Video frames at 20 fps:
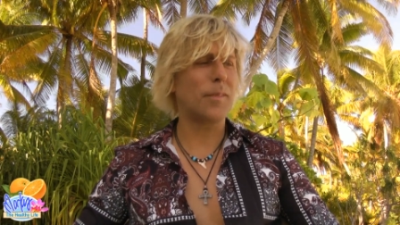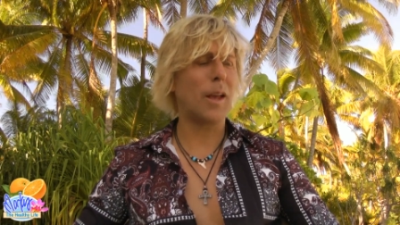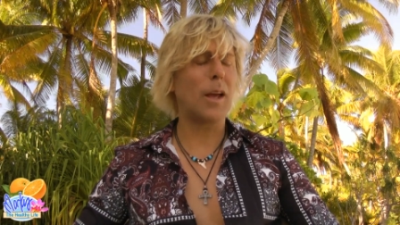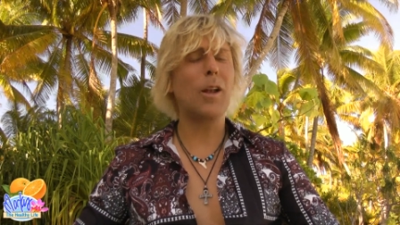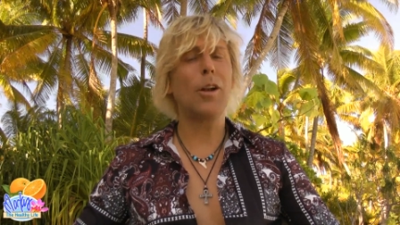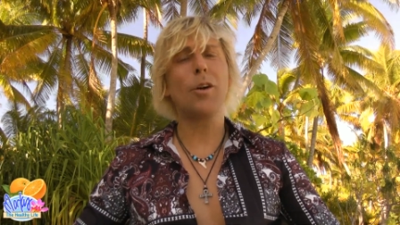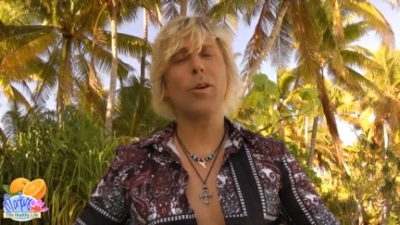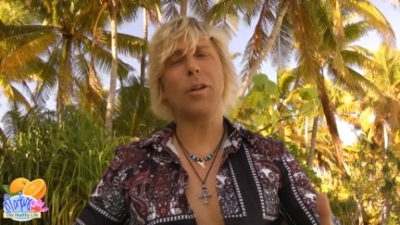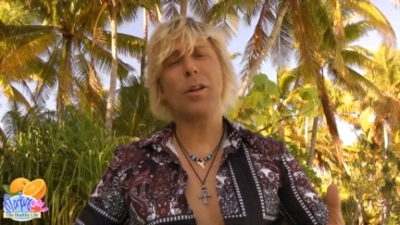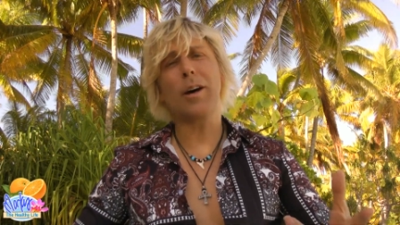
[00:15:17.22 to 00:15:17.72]
I
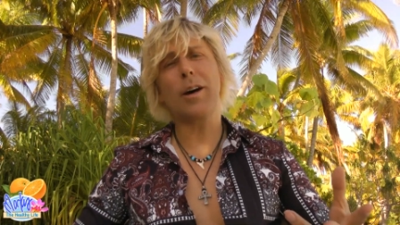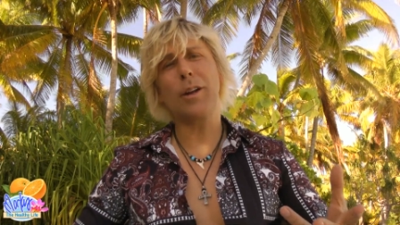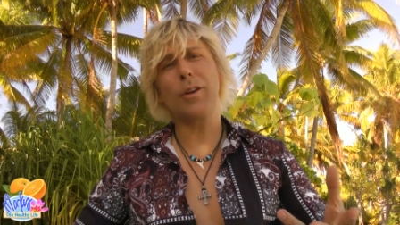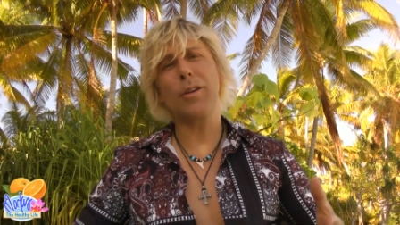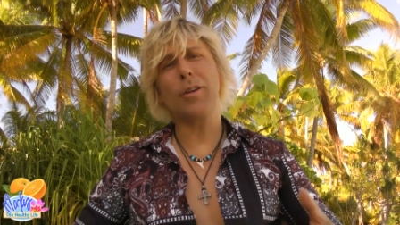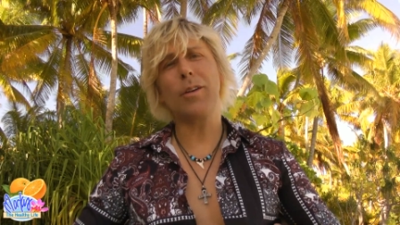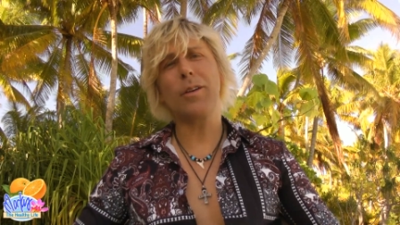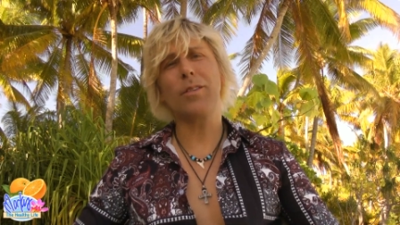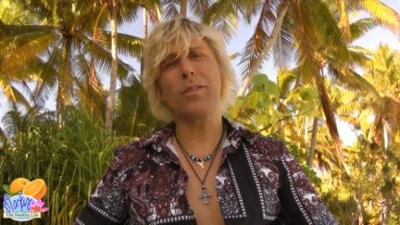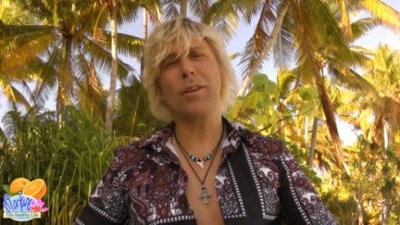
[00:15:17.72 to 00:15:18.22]
know a lot of
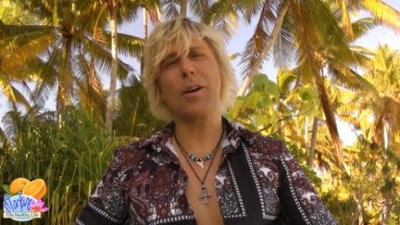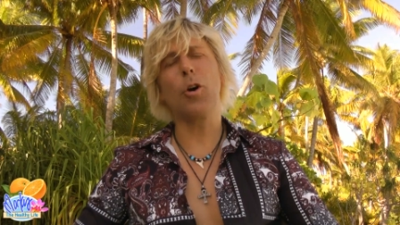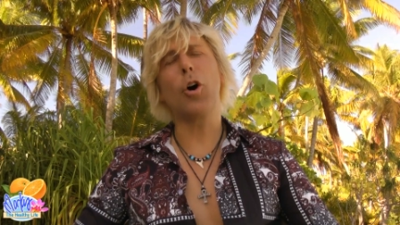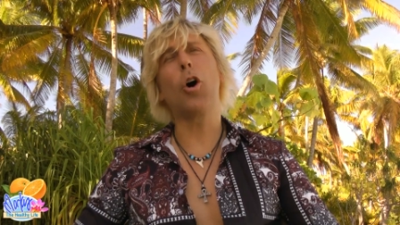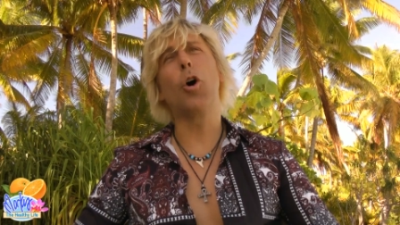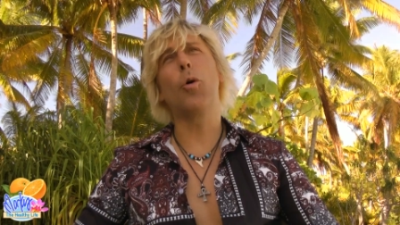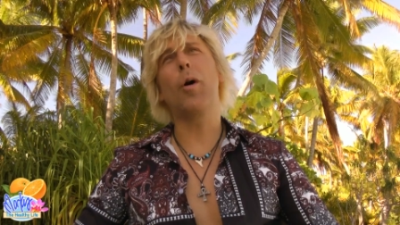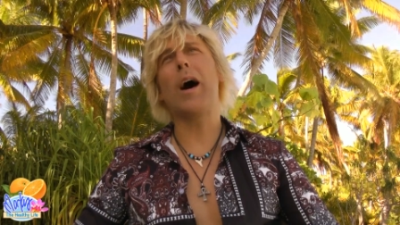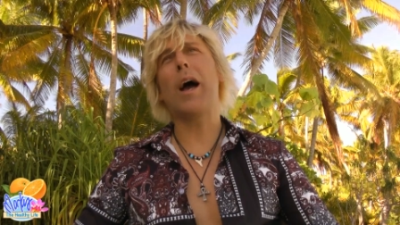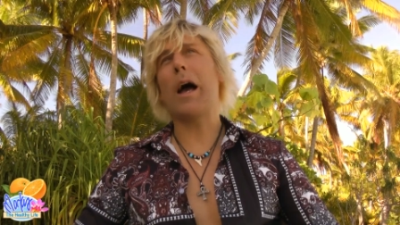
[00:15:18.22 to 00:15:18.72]
you are going to say,
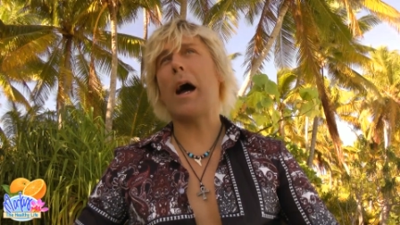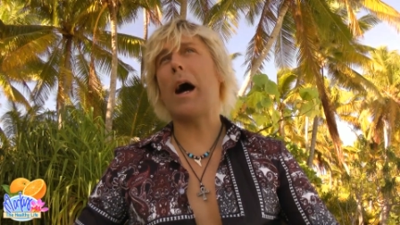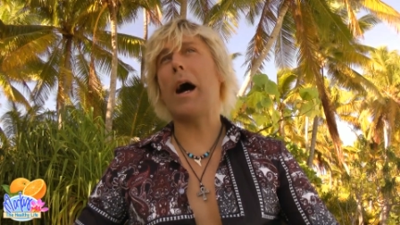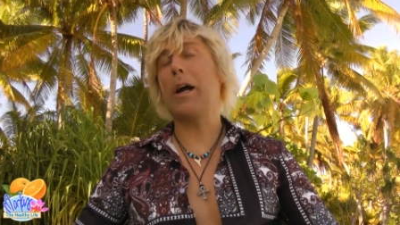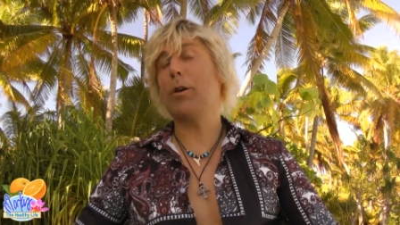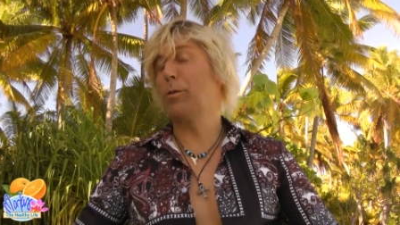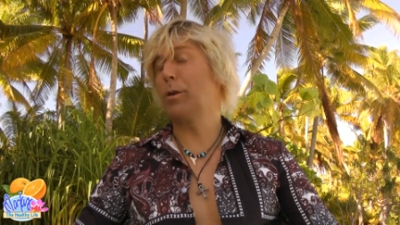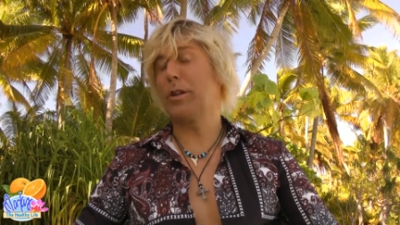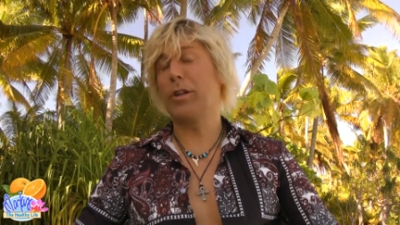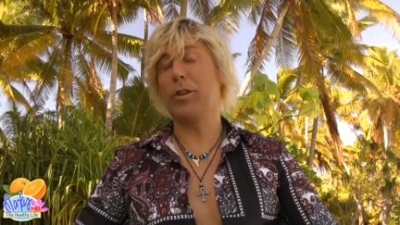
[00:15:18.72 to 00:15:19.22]
oh, I,
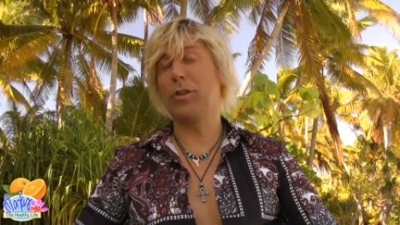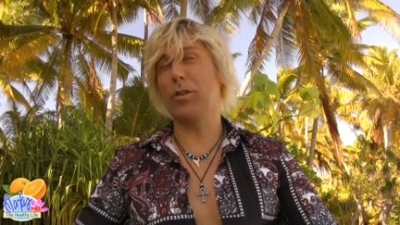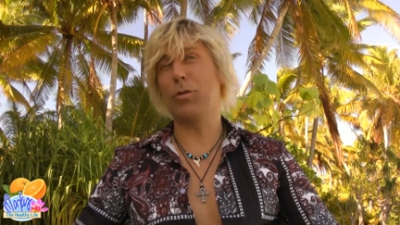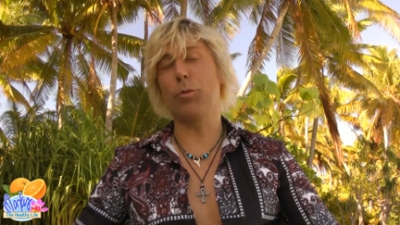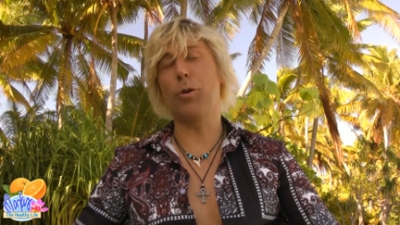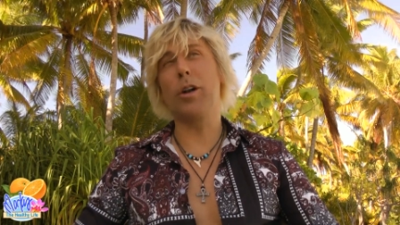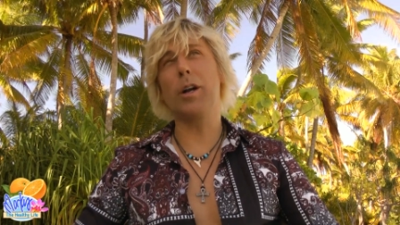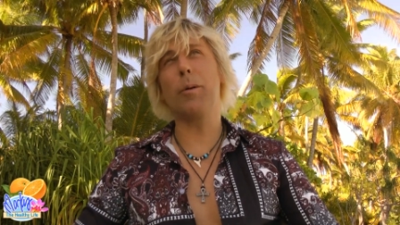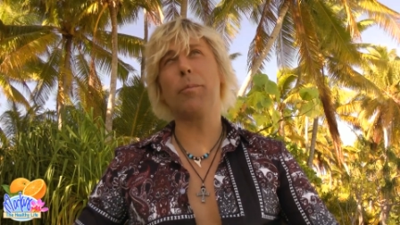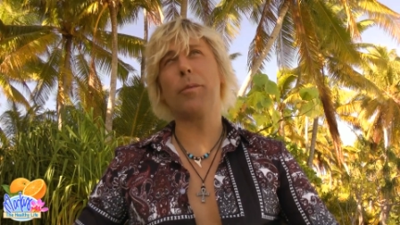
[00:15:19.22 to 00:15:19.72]
I would have just
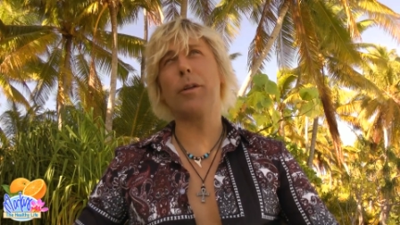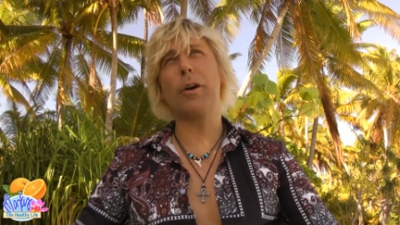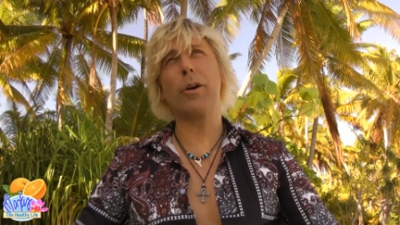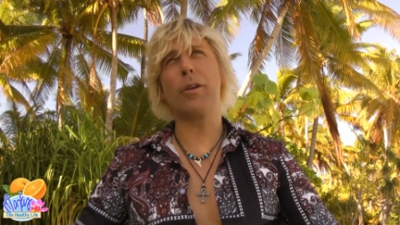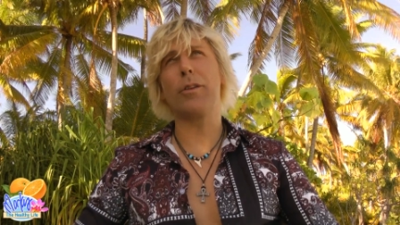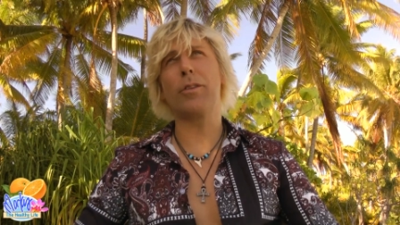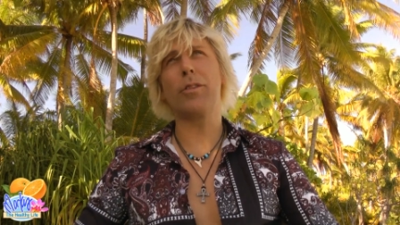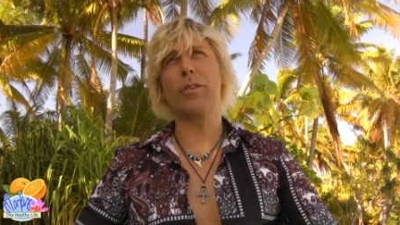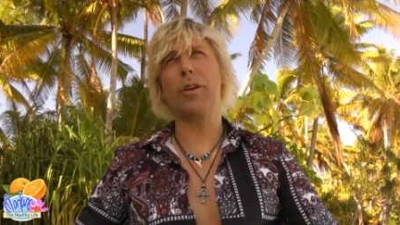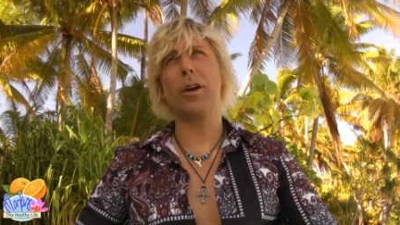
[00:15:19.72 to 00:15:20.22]
went up there
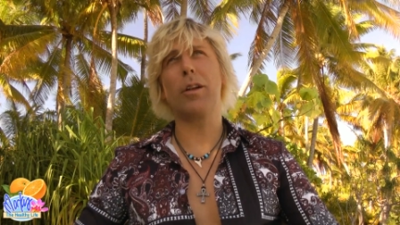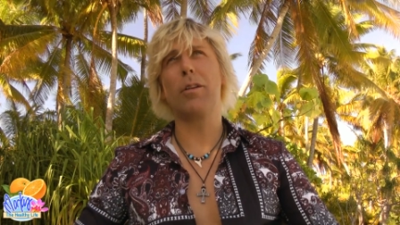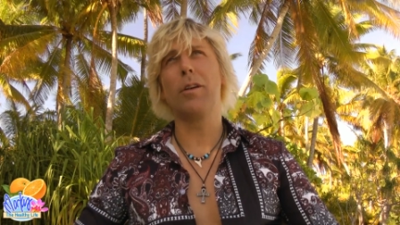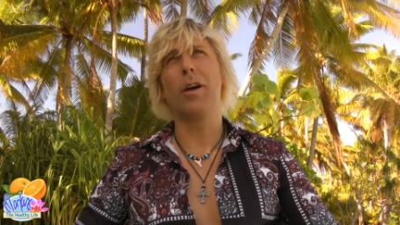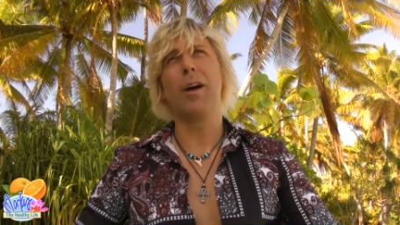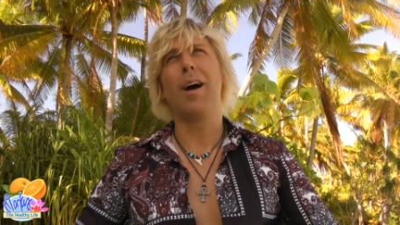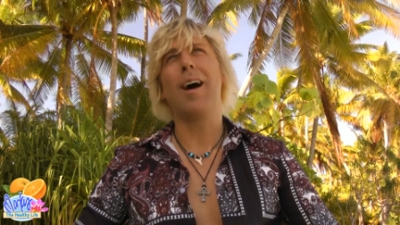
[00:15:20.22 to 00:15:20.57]
and said,